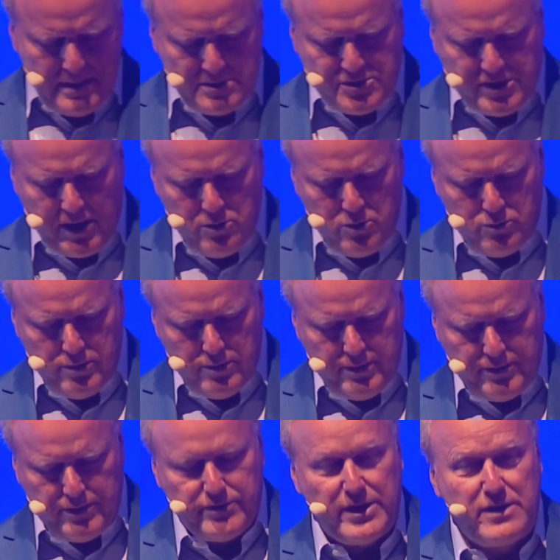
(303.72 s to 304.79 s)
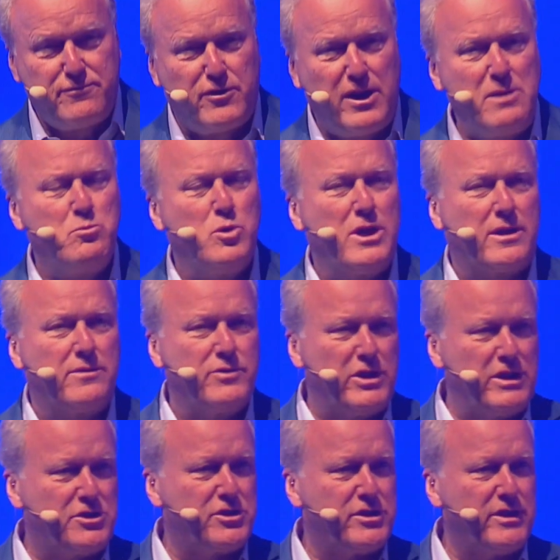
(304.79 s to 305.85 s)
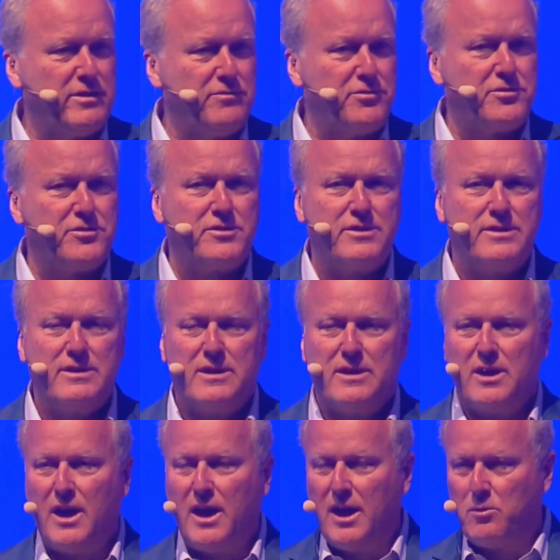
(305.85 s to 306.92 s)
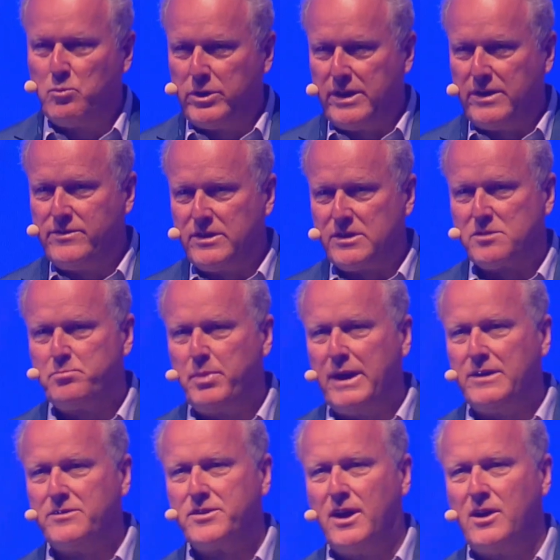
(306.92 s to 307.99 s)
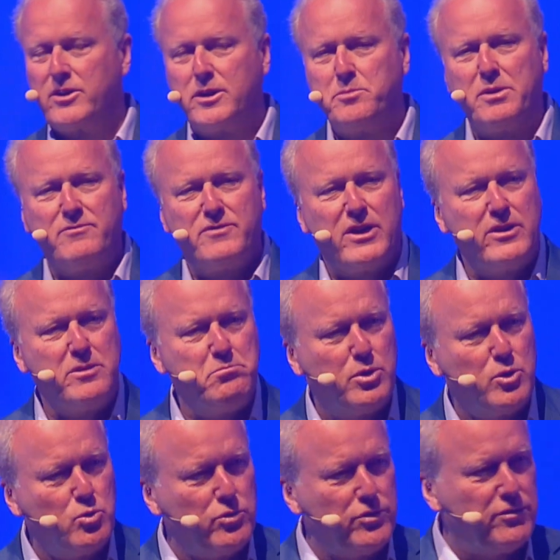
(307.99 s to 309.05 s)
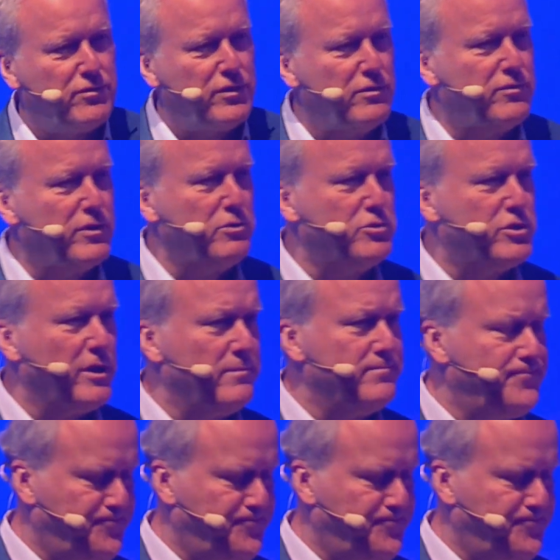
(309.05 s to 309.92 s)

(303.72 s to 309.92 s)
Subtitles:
So the framework of initiatives within this space are going to be very important for the future.